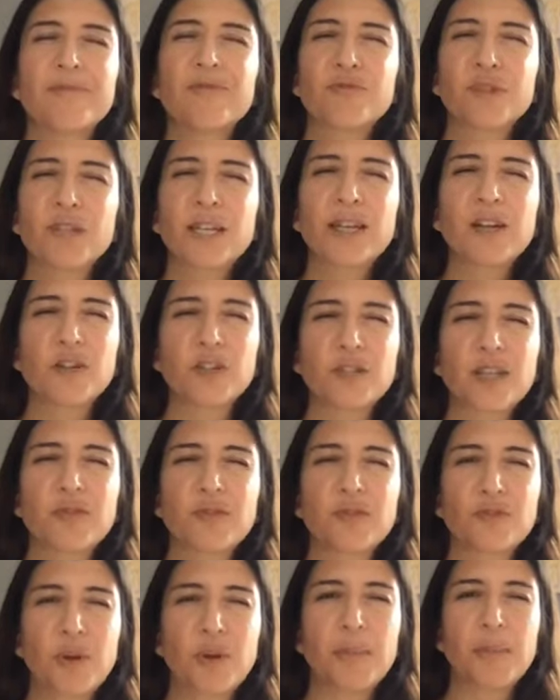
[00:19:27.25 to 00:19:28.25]
freeing
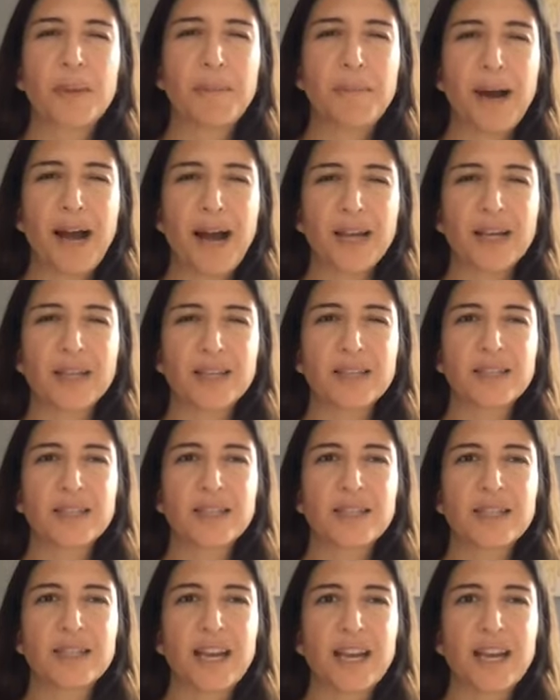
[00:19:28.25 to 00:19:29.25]
ourselves from the
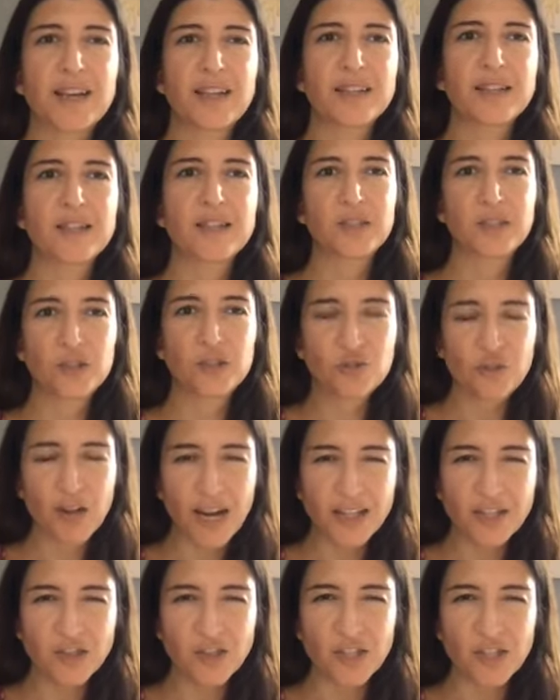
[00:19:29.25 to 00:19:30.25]
binds and the
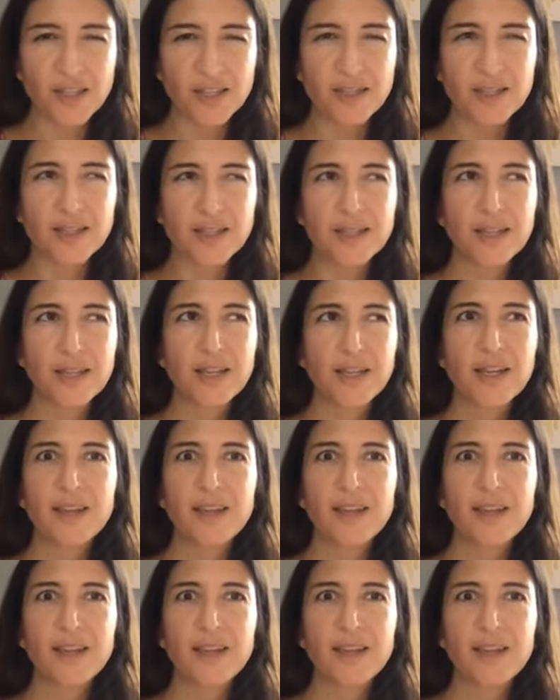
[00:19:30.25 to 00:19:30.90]
distractions